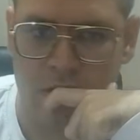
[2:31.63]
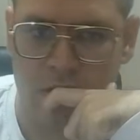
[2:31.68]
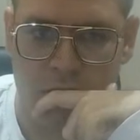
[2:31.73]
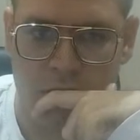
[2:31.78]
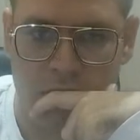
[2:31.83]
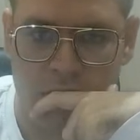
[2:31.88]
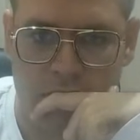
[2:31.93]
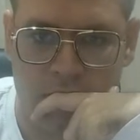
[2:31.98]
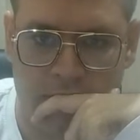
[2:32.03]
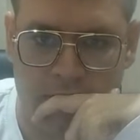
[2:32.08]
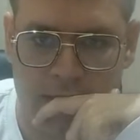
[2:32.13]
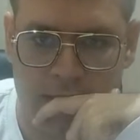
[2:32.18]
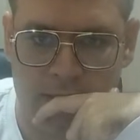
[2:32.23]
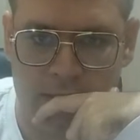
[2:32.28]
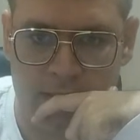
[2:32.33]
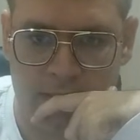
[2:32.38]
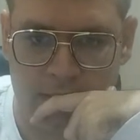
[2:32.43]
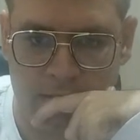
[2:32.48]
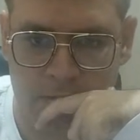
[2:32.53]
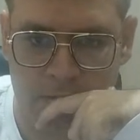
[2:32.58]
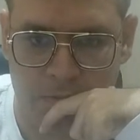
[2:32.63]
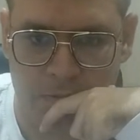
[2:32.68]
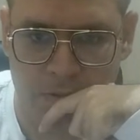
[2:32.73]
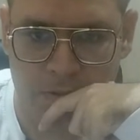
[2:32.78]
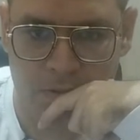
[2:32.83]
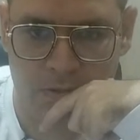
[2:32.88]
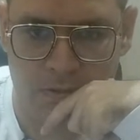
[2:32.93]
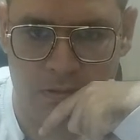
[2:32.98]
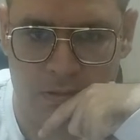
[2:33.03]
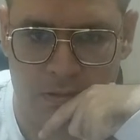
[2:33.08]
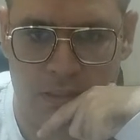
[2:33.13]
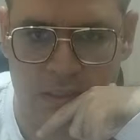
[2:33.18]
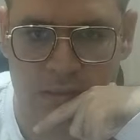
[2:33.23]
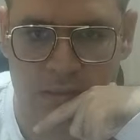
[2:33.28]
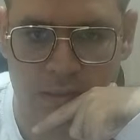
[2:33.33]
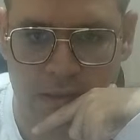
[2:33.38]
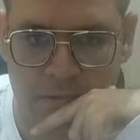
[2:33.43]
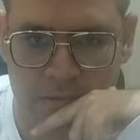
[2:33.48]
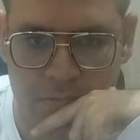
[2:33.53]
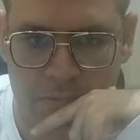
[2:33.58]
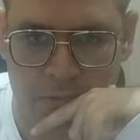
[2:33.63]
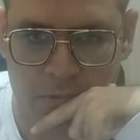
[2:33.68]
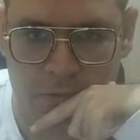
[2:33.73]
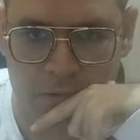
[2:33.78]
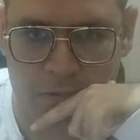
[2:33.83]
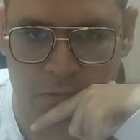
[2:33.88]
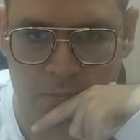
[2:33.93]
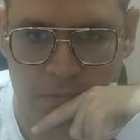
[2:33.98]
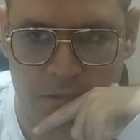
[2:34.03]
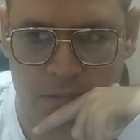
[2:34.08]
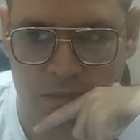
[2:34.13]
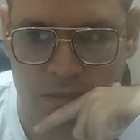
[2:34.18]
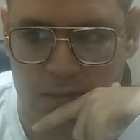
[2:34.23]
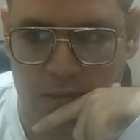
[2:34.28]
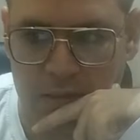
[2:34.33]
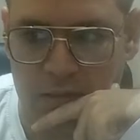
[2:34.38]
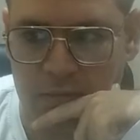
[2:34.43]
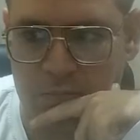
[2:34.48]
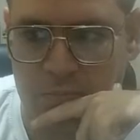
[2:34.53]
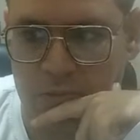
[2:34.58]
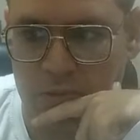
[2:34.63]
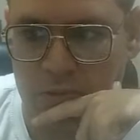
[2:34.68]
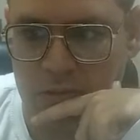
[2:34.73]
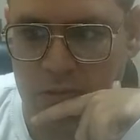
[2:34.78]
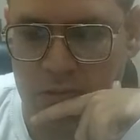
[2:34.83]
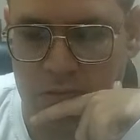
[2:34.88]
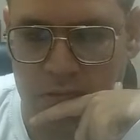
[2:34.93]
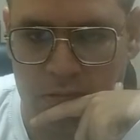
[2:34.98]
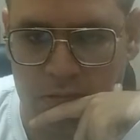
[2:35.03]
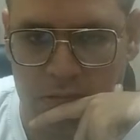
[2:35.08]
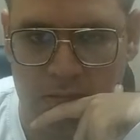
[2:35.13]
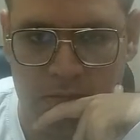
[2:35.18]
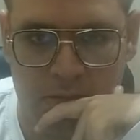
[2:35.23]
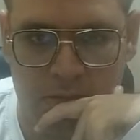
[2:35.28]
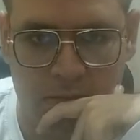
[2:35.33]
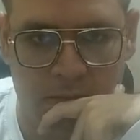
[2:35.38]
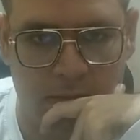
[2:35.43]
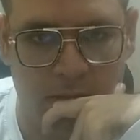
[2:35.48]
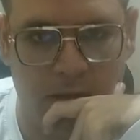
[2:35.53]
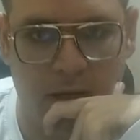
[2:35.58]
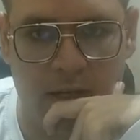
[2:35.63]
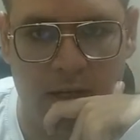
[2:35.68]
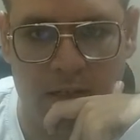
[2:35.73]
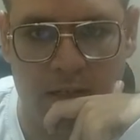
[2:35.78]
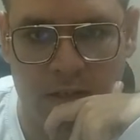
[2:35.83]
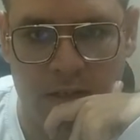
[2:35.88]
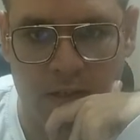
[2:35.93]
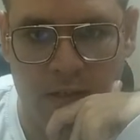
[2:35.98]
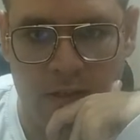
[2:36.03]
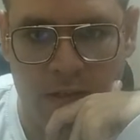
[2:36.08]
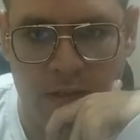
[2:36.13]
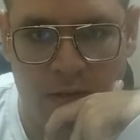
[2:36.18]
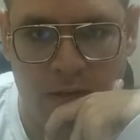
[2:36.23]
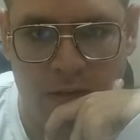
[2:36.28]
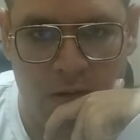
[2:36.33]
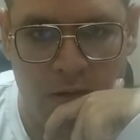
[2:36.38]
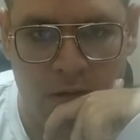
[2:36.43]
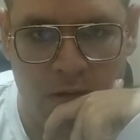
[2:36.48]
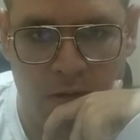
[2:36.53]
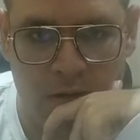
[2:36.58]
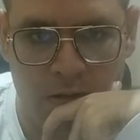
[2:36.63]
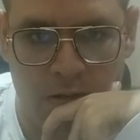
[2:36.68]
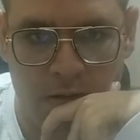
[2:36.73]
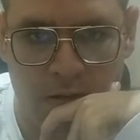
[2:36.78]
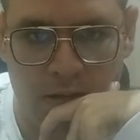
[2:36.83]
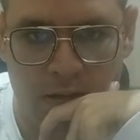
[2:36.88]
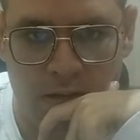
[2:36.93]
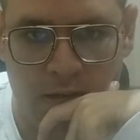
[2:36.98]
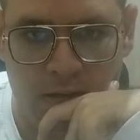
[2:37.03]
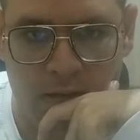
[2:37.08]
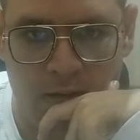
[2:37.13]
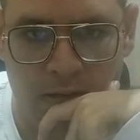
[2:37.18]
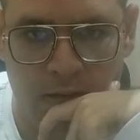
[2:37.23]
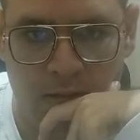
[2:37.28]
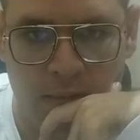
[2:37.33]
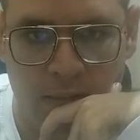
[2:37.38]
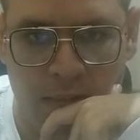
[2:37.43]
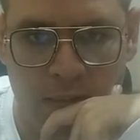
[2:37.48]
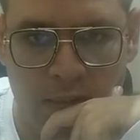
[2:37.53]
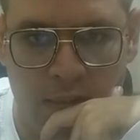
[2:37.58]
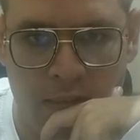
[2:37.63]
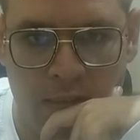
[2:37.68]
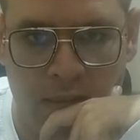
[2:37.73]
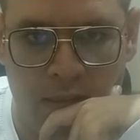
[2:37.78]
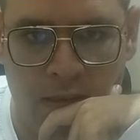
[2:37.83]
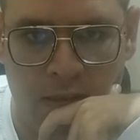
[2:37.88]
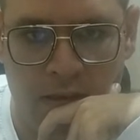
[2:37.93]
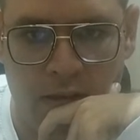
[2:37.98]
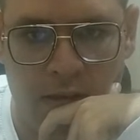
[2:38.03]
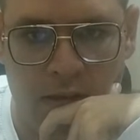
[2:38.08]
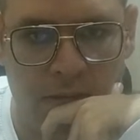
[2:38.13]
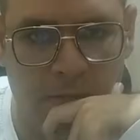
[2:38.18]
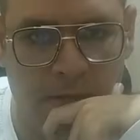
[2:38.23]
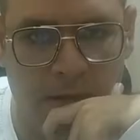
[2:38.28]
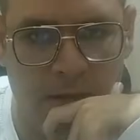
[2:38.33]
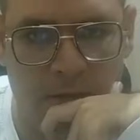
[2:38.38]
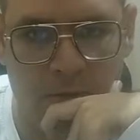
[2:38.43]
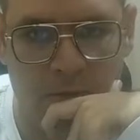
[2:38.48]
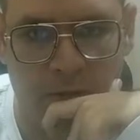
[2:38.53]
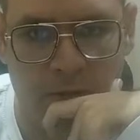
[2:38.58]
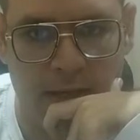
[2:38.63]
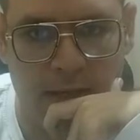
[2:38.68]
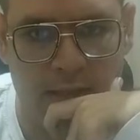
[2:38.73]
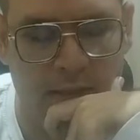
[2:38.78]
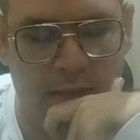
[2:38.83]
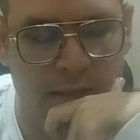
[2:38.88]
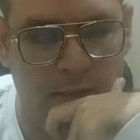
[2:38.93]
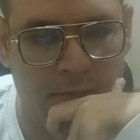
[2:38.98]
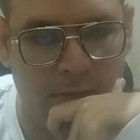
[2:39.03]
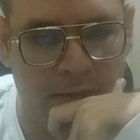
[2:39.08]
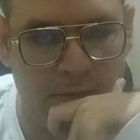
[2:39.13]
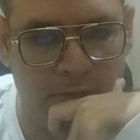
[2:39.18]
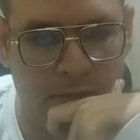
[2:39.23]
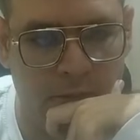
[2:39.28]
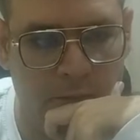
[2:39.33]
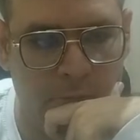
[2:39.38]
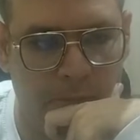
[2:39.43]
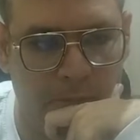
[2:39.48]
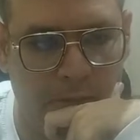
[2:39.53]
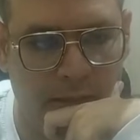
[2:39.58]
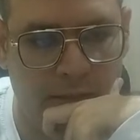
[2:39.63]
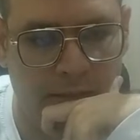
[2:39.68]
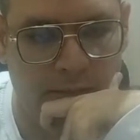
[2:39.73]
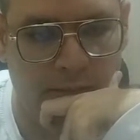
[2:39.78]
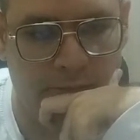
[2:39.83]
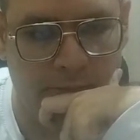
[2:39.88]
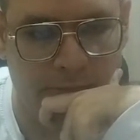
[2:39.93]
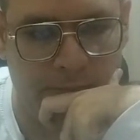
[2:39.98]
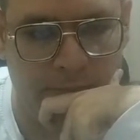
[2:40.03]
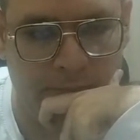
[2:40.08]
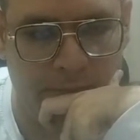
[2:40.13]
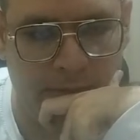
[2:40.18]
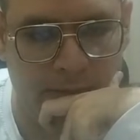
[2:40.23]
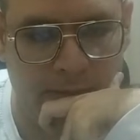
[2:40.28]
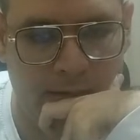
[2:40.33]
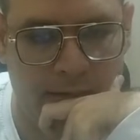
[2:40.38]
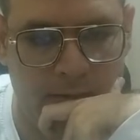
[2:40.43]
G6 pawn. G7 pawn you mean. This pawn. Right. Okay. If I do castling, what will you play here?